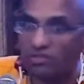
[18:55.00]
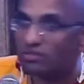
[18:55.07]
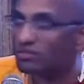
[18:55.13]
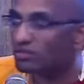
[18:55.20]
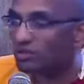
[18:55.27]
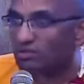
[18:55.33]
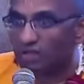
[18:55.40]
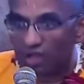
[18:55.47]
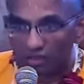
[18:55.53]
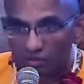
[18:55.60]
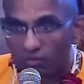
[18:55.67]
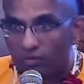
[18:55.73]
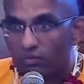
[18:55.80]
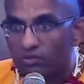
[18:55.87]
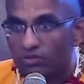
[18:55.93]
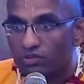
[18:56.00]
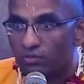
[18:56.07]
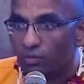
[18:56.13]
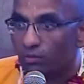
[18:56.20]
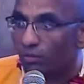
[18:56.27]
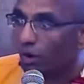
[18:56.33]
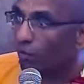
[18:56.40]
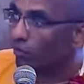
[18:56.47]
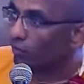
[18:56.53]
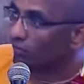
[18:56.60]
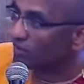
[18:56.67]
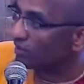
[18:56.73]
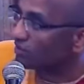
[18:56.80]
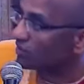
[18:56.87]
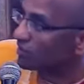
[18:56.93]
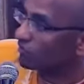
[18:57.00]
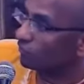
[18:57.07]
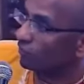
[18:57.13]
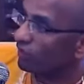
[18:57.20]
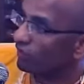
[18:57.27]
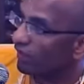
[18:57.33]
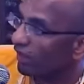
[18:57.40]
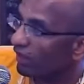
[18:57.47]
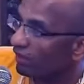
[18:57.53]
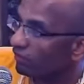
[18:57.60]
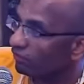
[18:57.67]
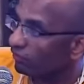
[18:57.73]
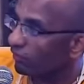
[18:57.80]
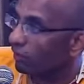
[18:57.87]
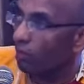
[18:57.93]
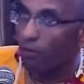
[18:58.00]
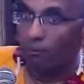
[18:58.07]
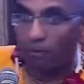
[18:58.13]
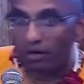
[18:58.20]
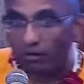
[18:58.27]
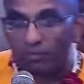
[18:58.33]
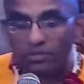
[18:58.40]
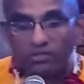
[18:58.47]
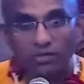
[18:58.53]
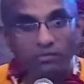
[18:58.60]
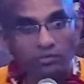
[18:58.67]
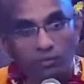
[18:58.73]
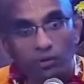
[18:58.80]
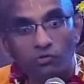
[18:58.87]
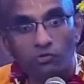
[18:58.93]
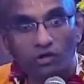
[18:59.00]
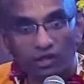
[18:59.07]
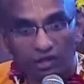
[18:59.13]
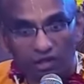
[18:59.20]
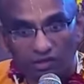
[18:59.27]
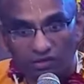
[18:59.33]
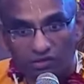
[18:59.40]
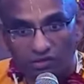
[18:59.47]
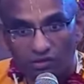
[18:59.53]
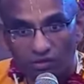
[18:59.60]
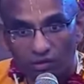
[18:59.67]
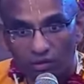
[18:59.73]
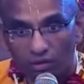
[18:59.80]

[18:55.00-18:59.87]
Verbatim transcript: just sattvic wisdom about how to be successful in life, but with some spiritual connection,